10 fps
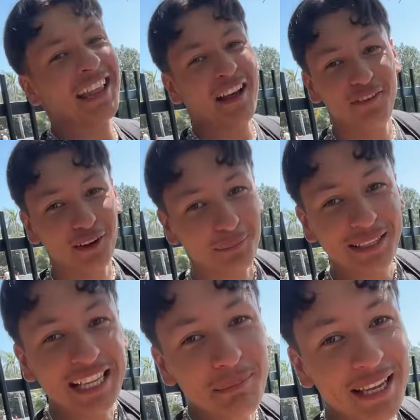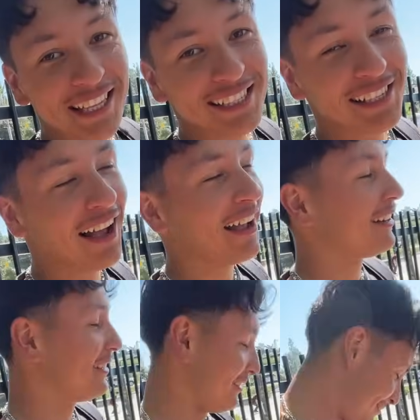I feel a meanie in the side.
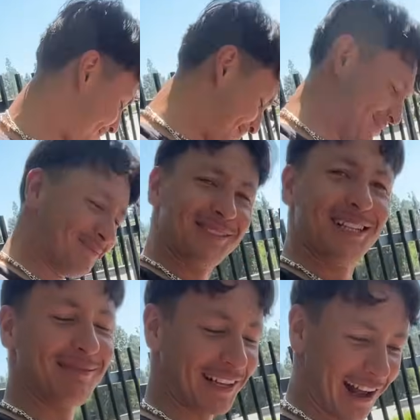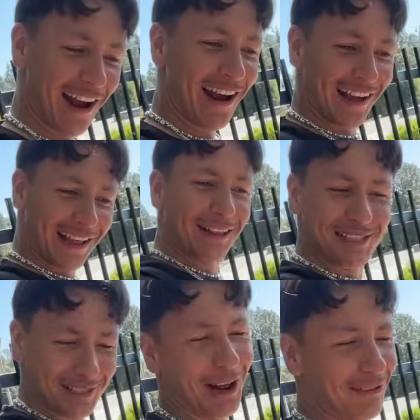Like, all right, like, let me
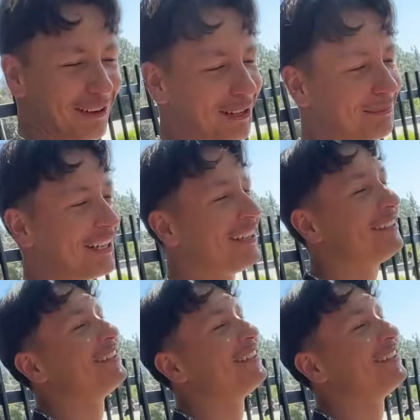scoot over a little bit.